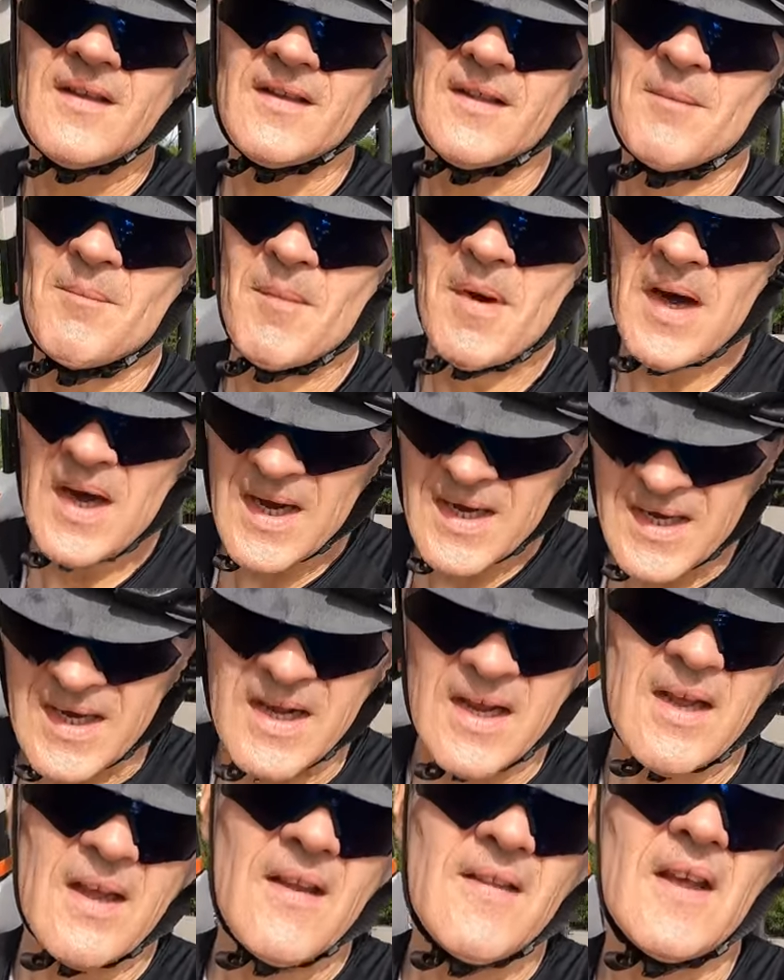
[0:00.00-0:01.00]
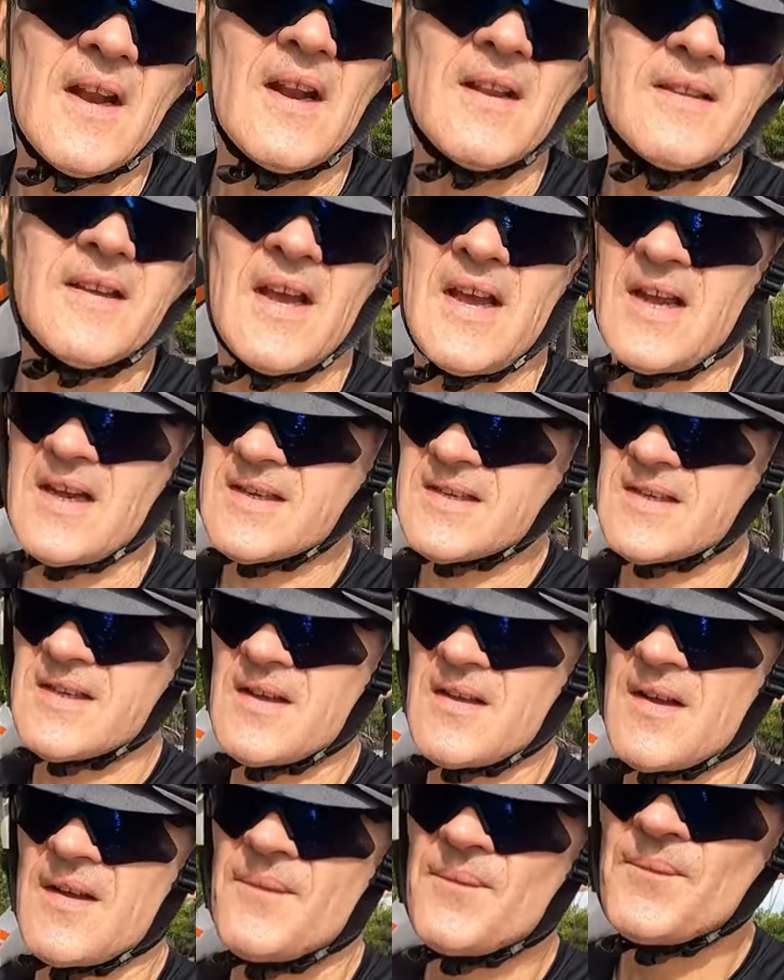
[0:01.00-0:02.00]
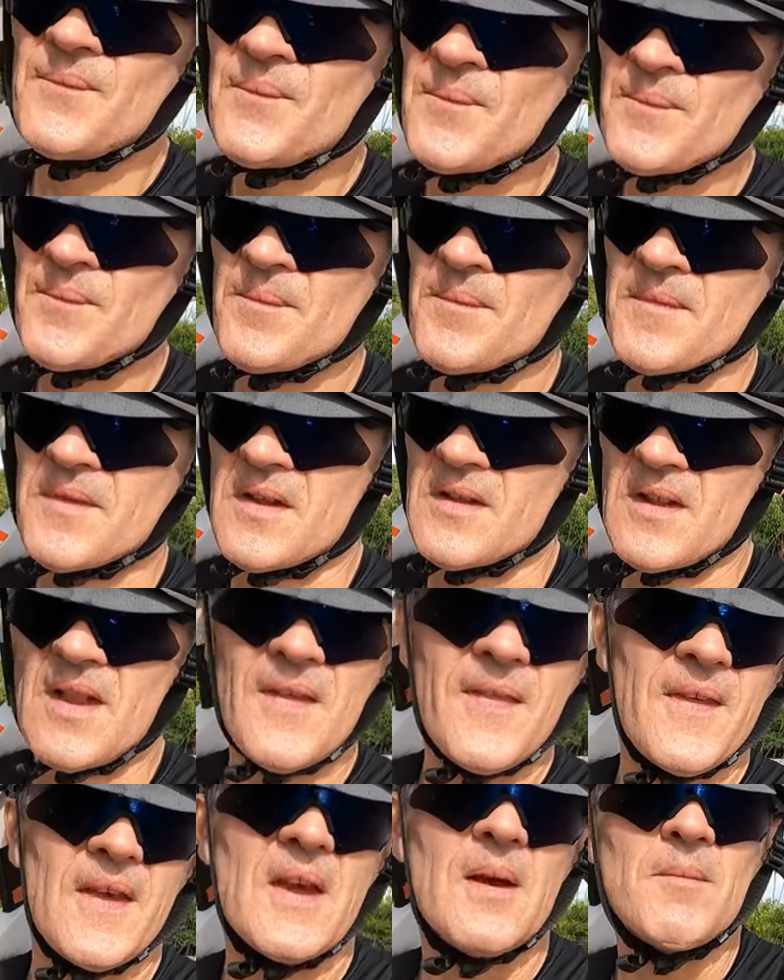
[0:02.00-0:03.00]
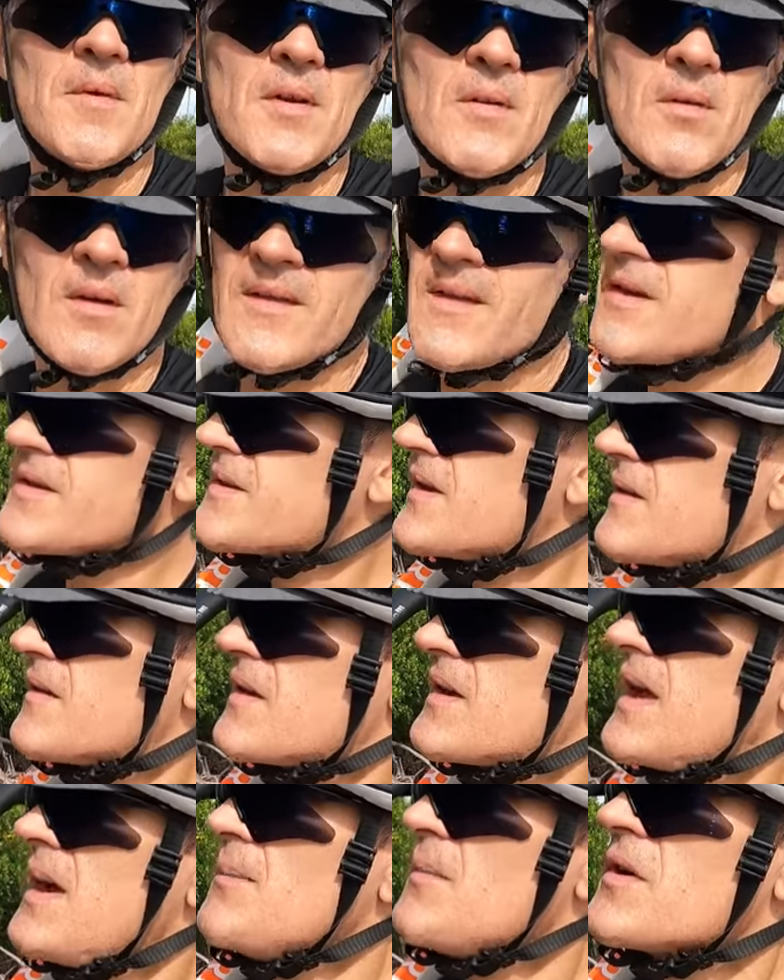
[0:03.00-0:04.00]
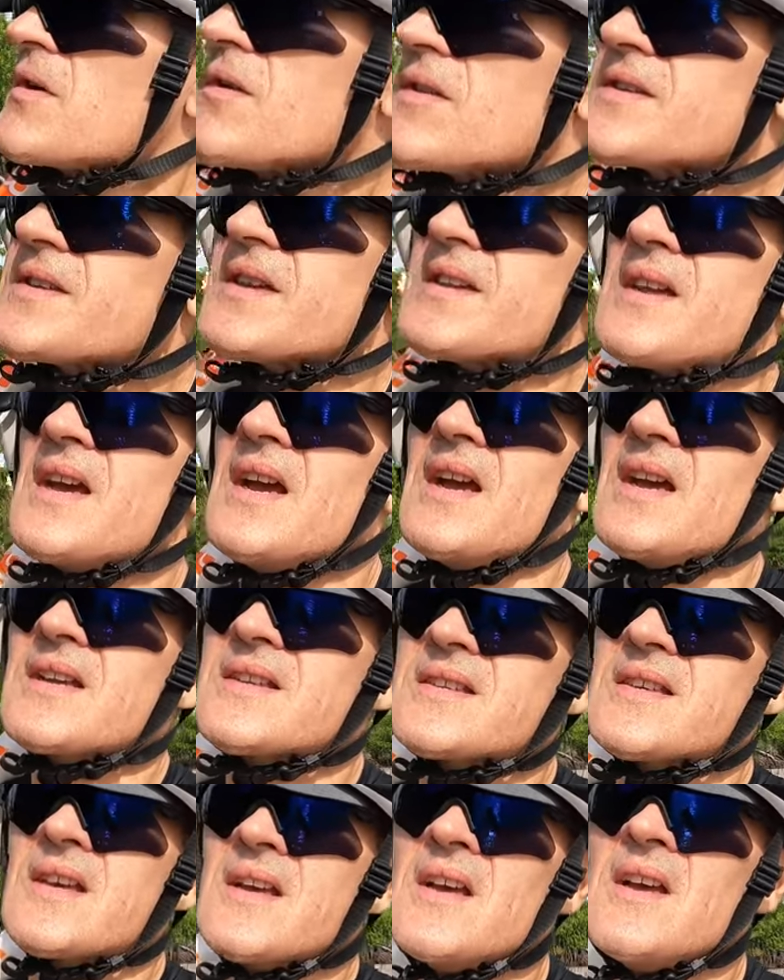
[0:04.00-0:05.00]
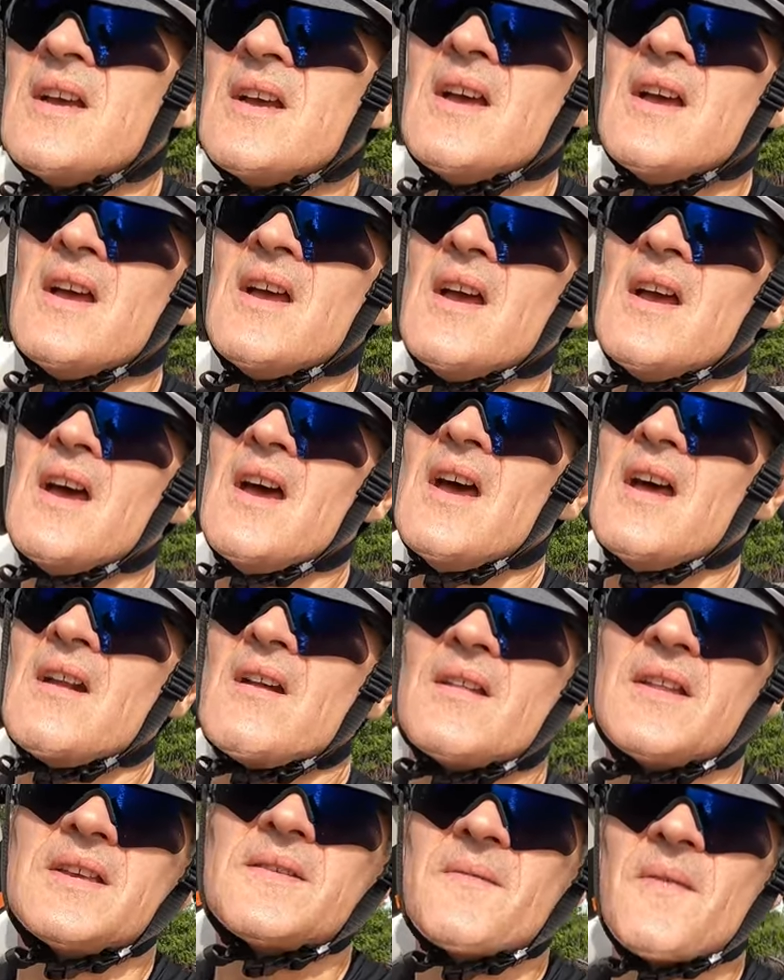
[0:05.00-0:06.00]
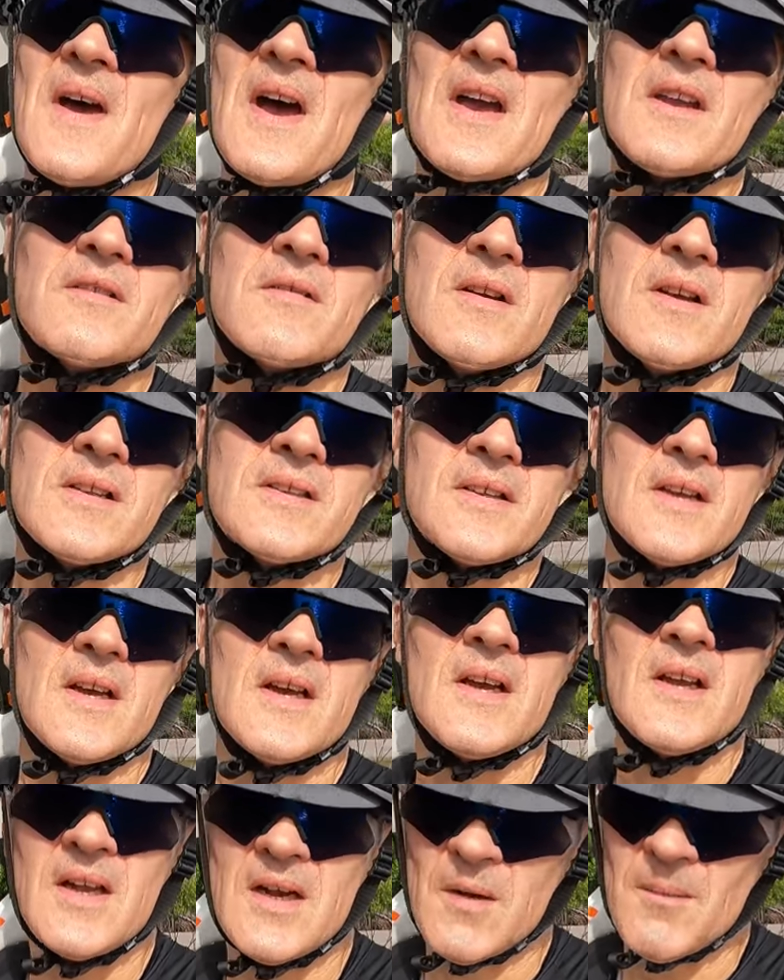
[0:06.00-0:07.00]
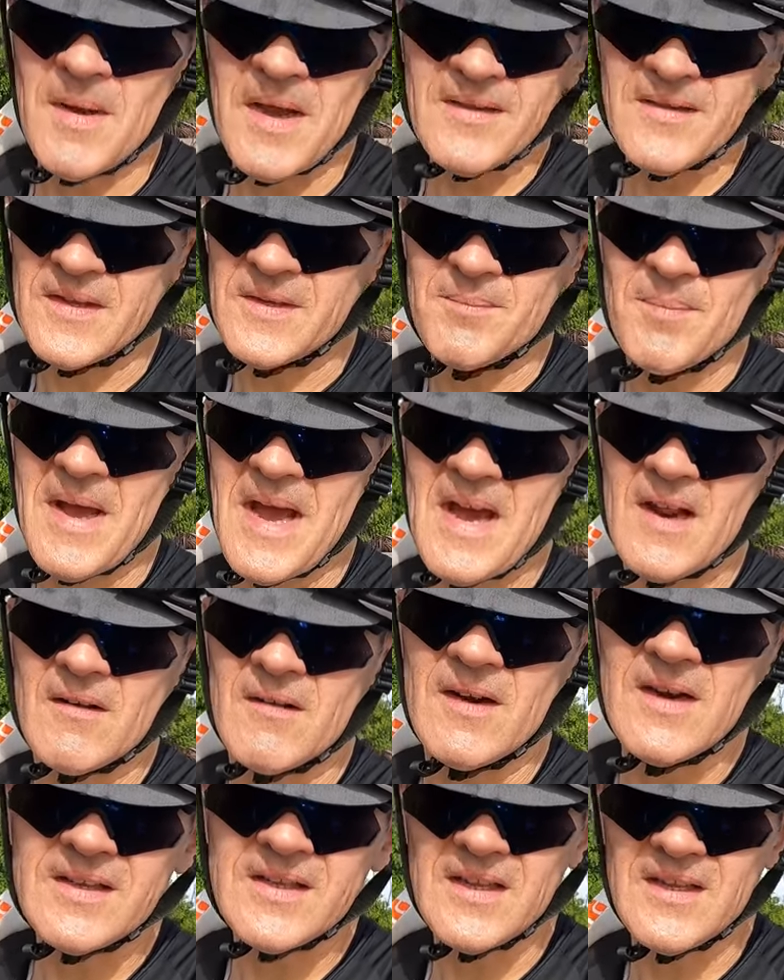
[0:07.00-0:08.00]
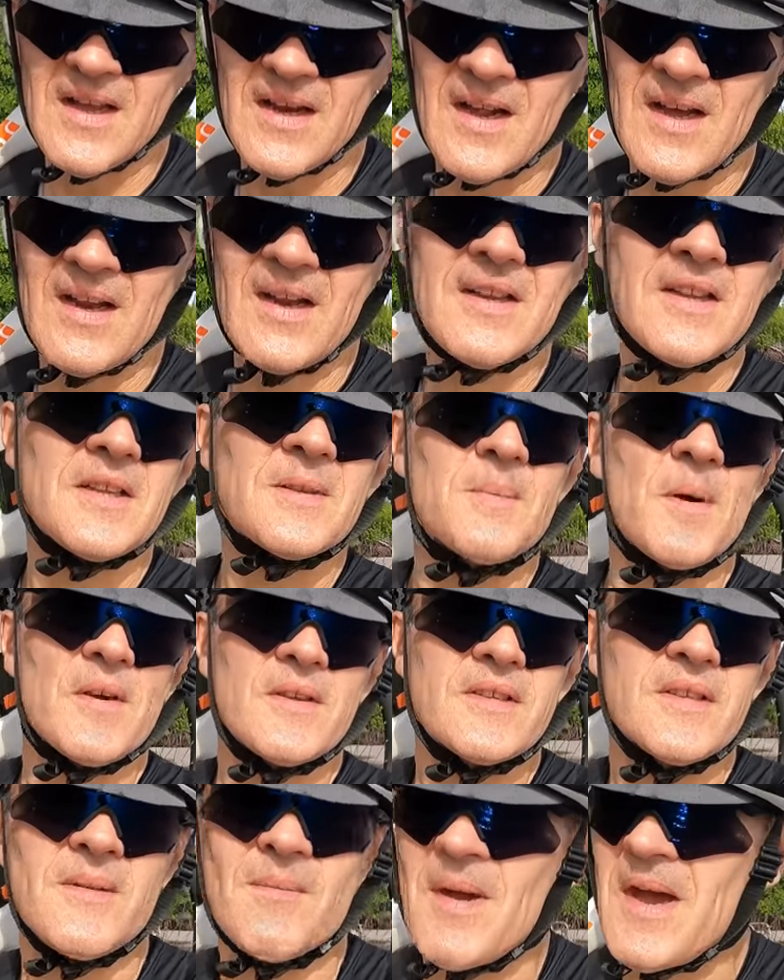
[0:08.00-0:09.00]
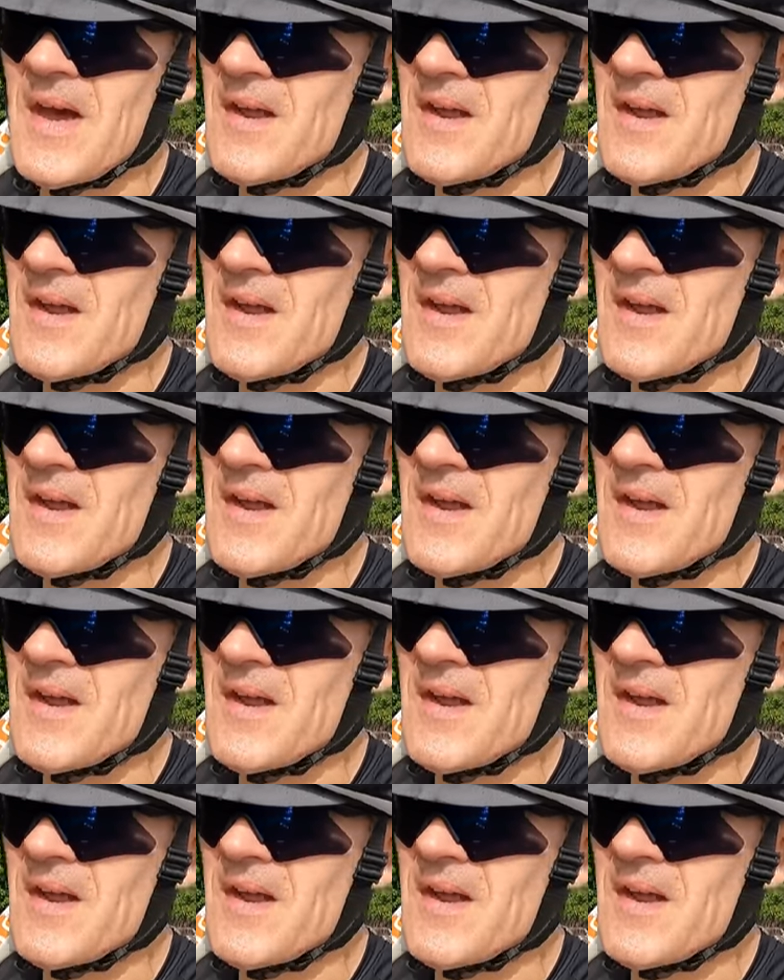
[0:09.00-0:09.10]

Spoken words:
the mining that it takes, the lithium and all these other chemicals it takes, and all these factories to, you know, make these batteries, and then how you dispose of the